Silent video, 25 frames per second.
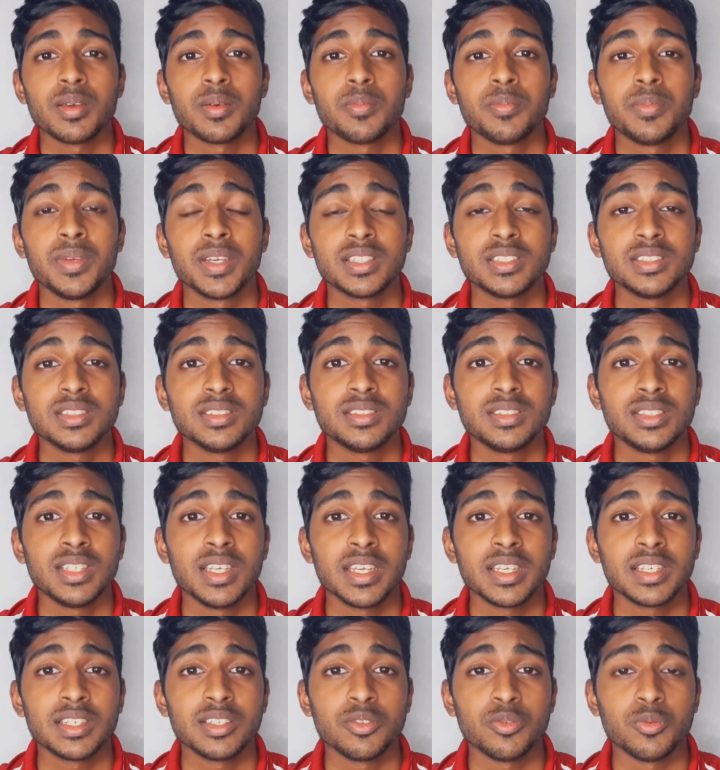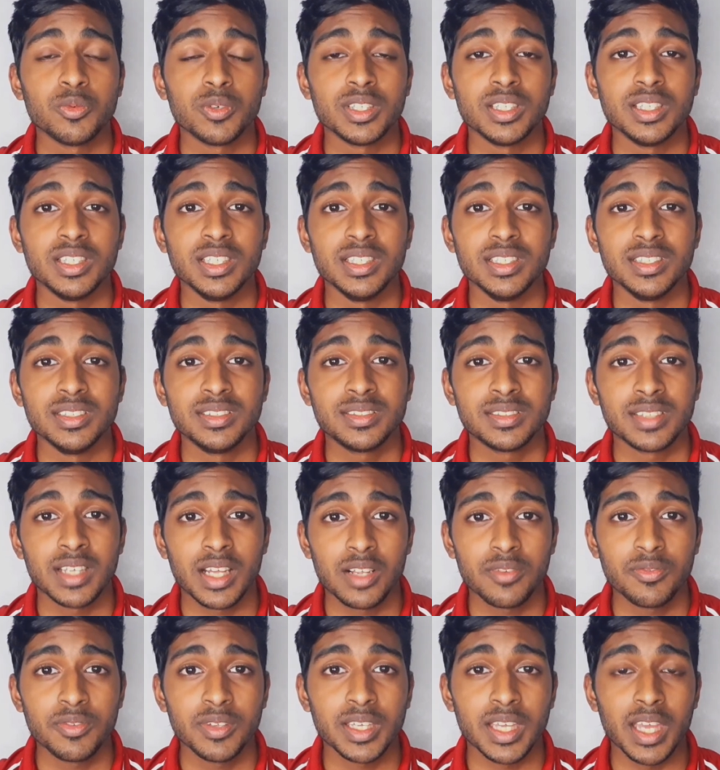Pictures taken with the
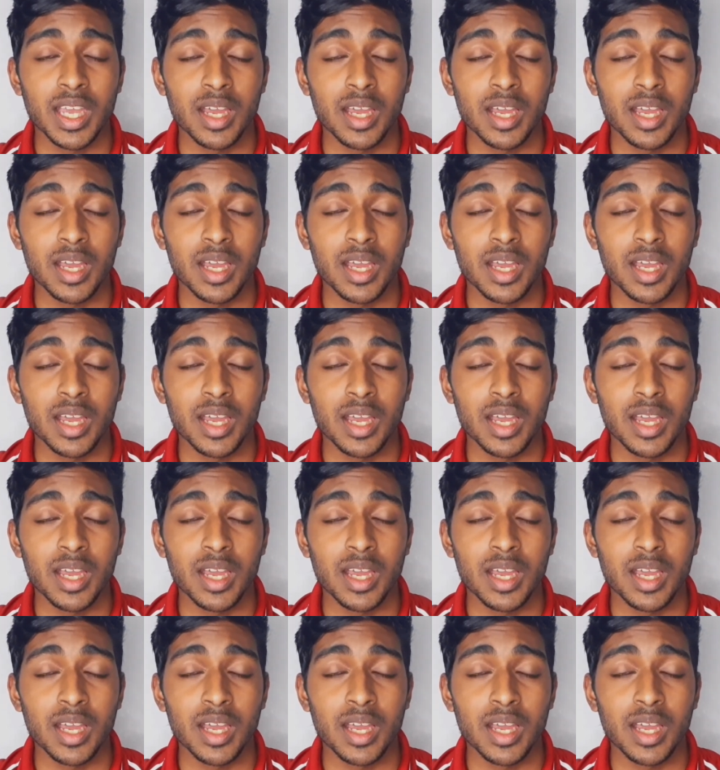selfie